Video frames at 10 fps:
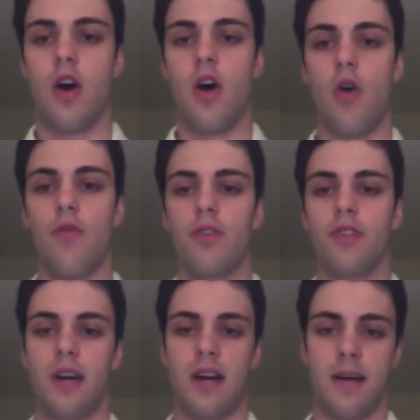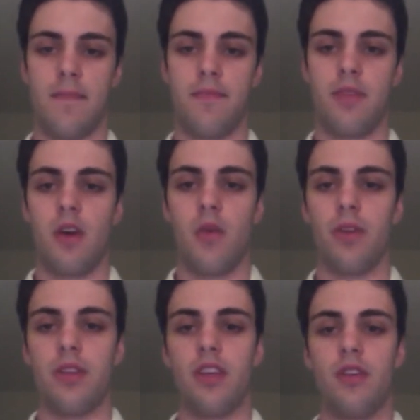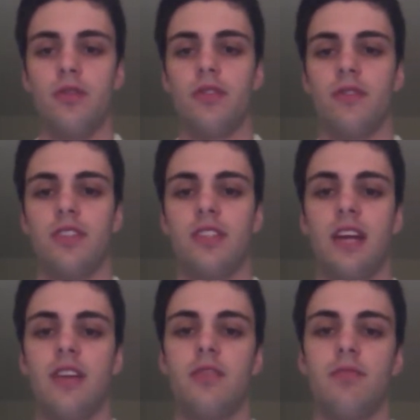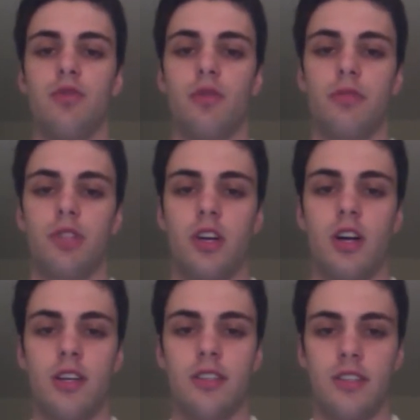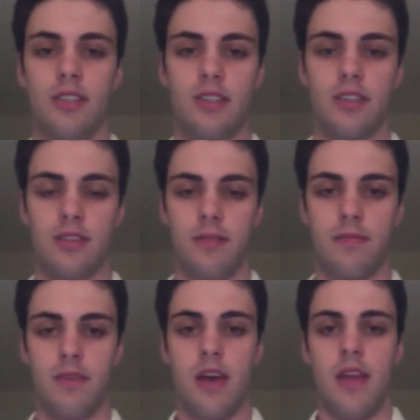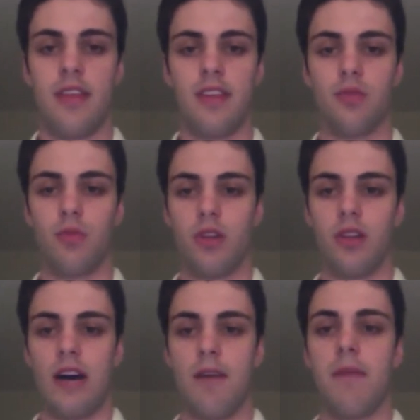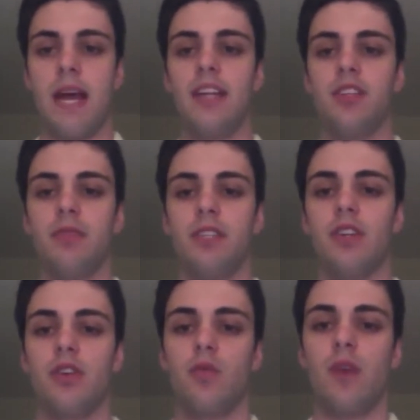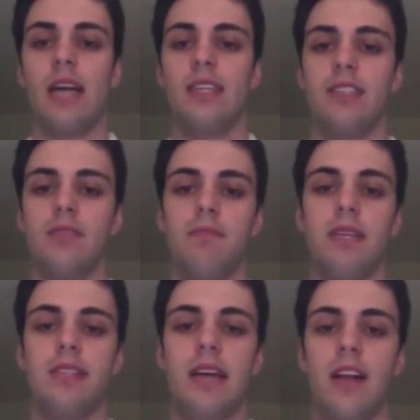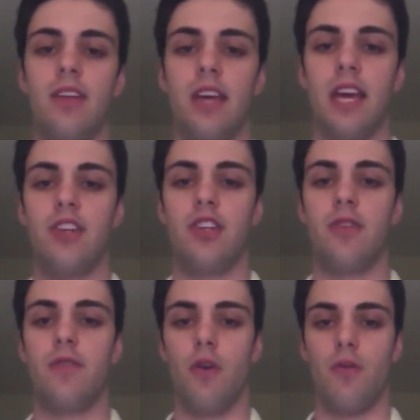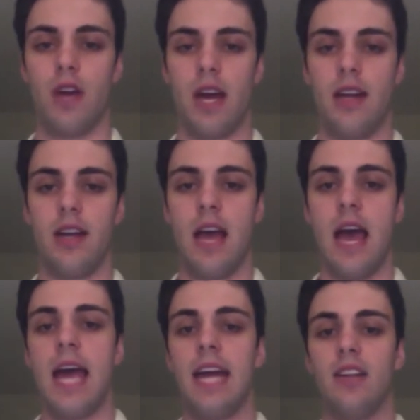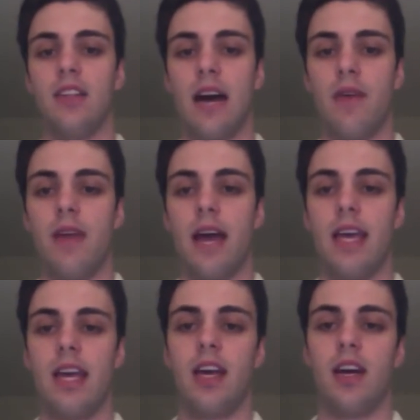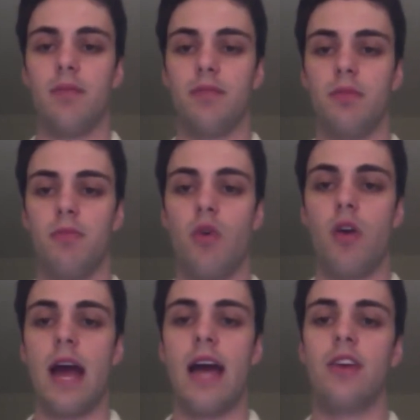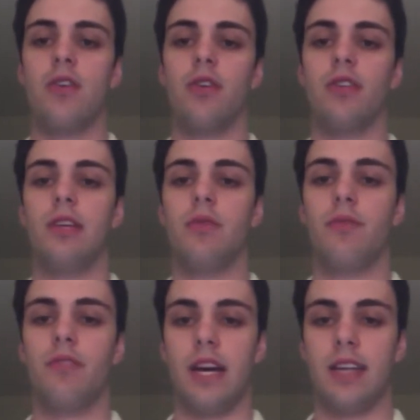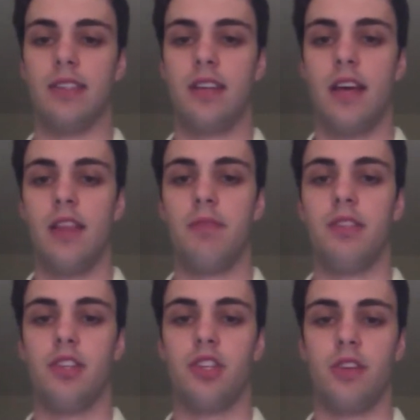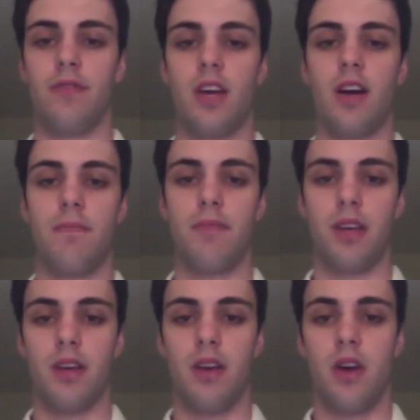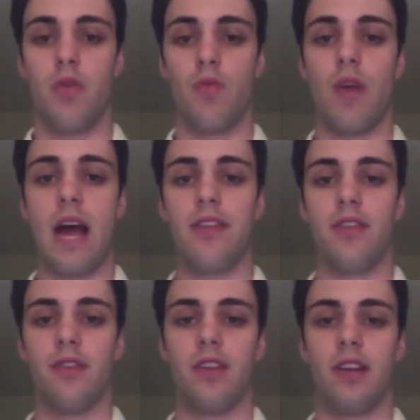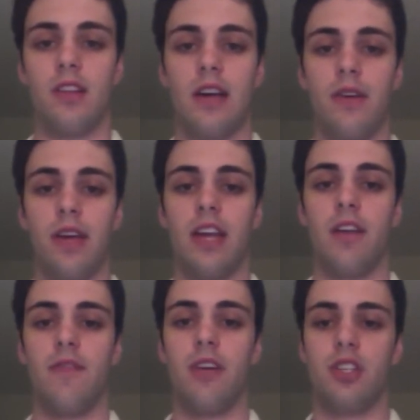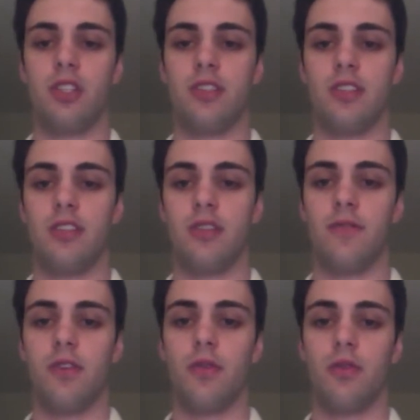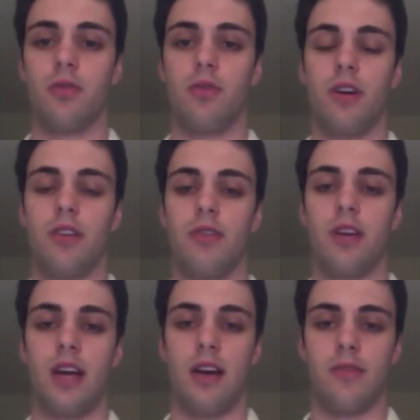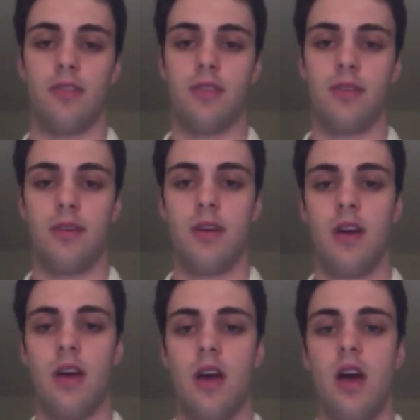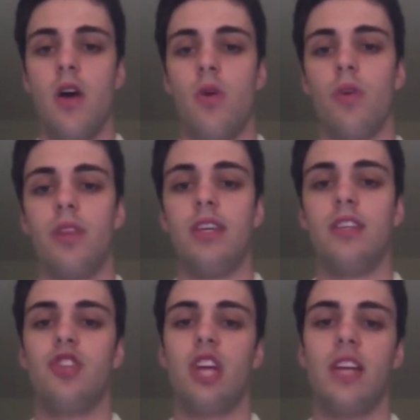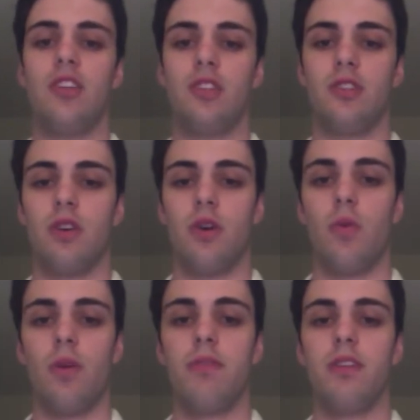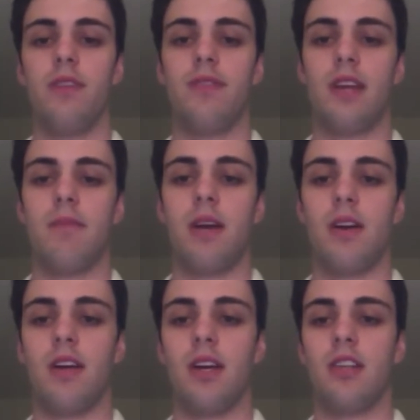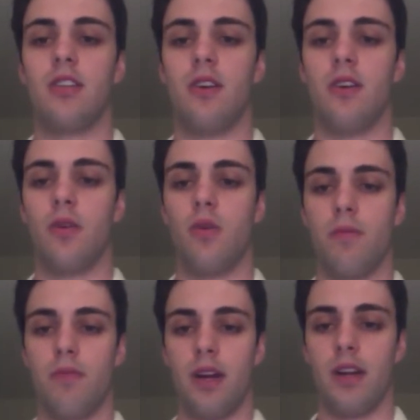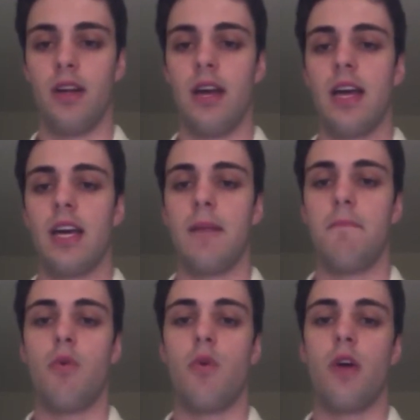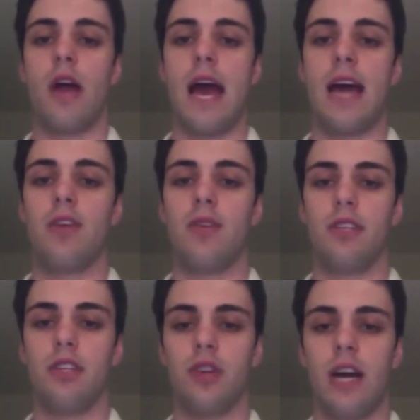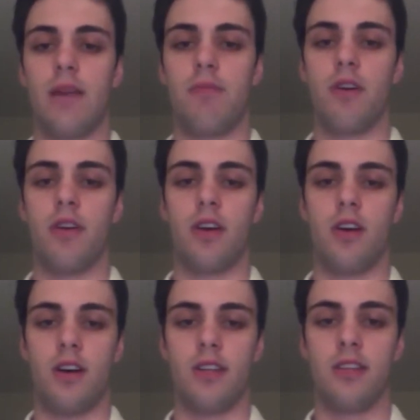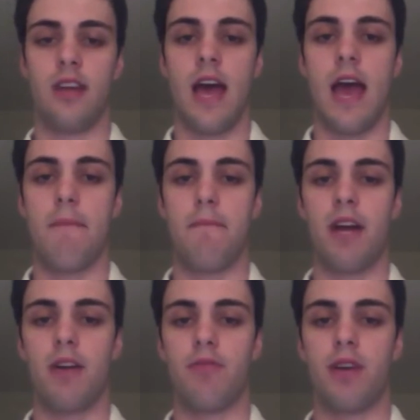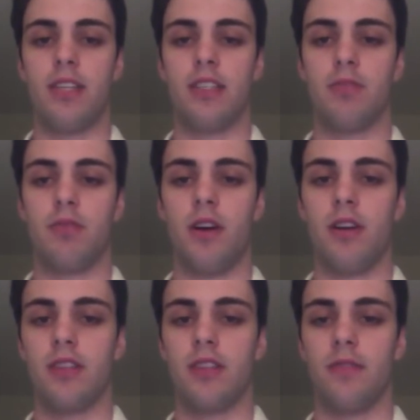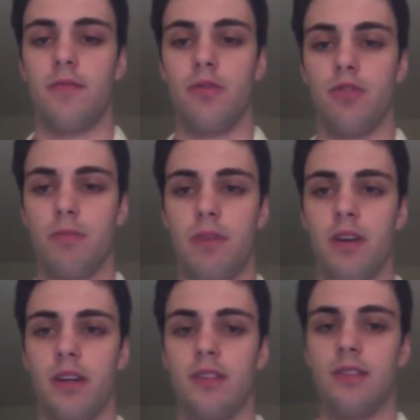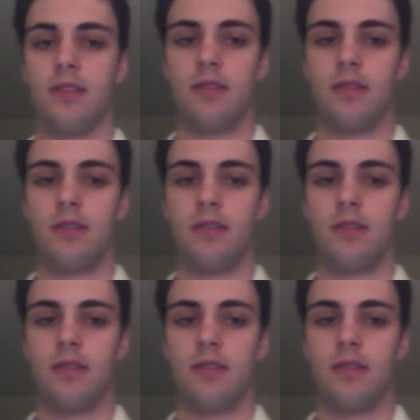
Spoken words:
Over time, with the use of a standard absorption costing system, this will allow management to correct its misallocation of overhead and allow net income to more accurately reflect the position of the company, rather than allowing inefficiencies to flow through to other accounts. With these changes, we believe that American Guitar Incorporated can more accurately track product costs and better price its products in future periods.